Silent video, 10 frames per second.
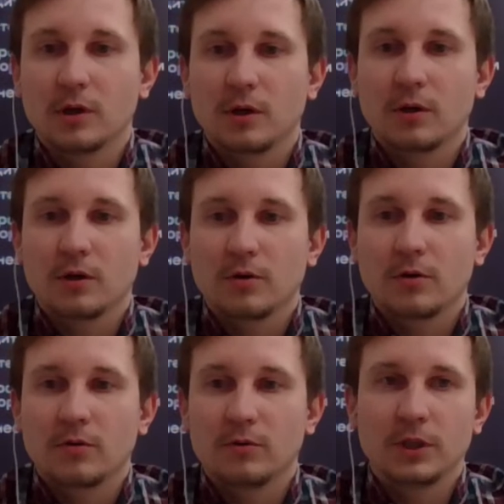Positive
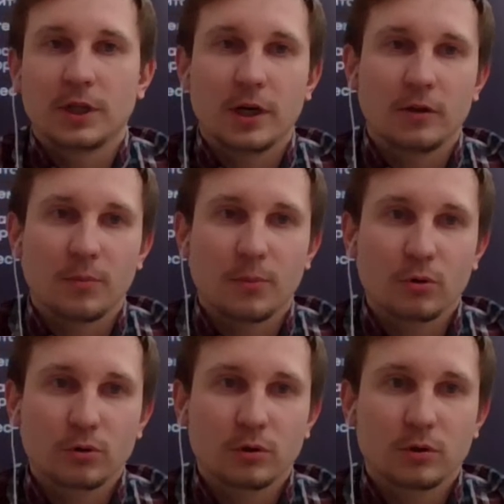Technologies
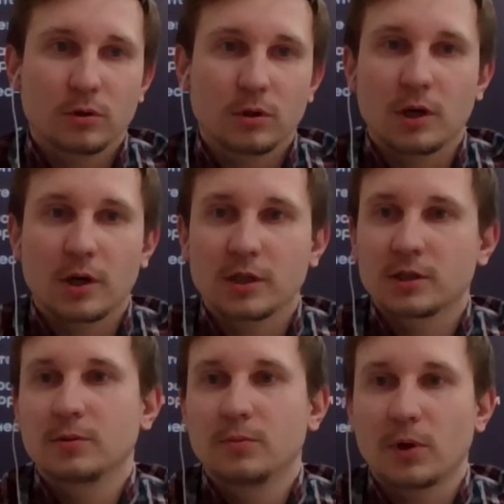IC. But the
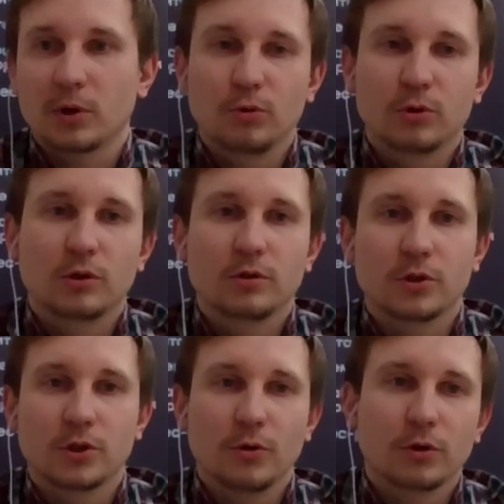question is,
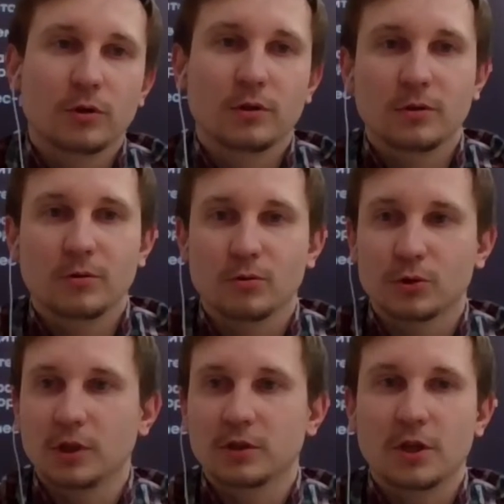if
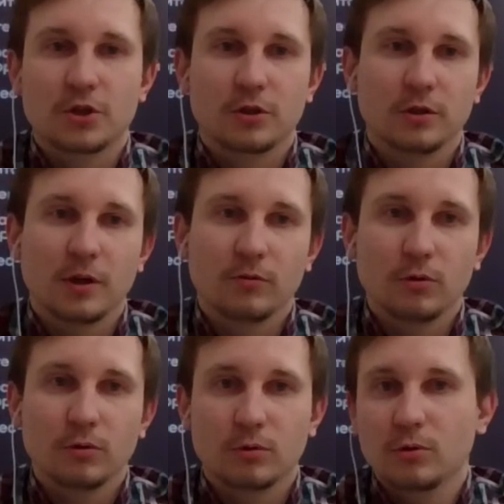this product
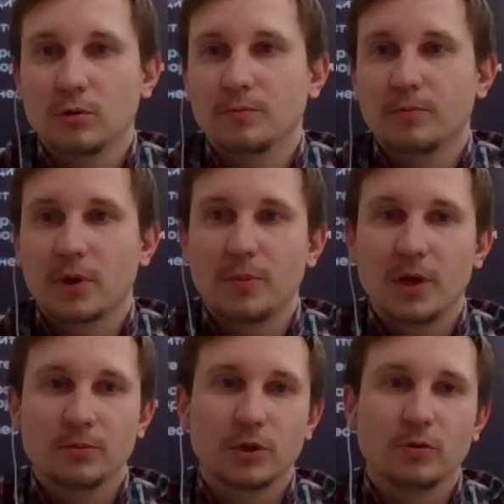has been
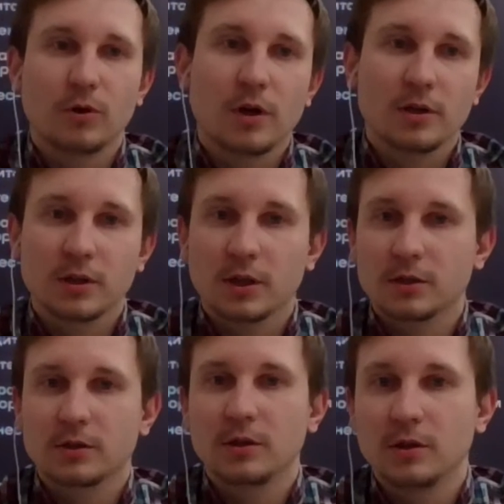living for quite a long
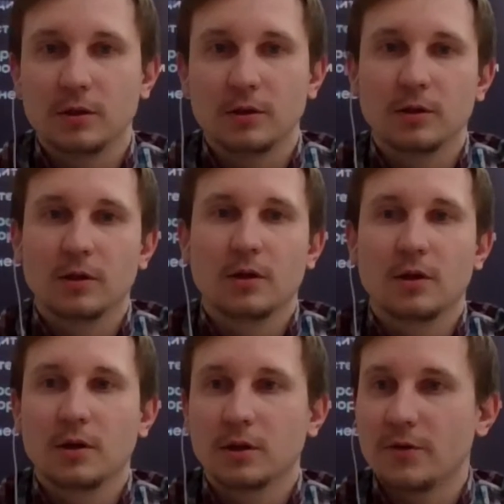time, the
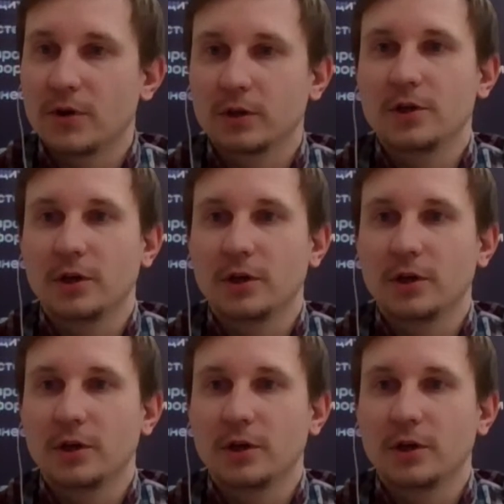problems with its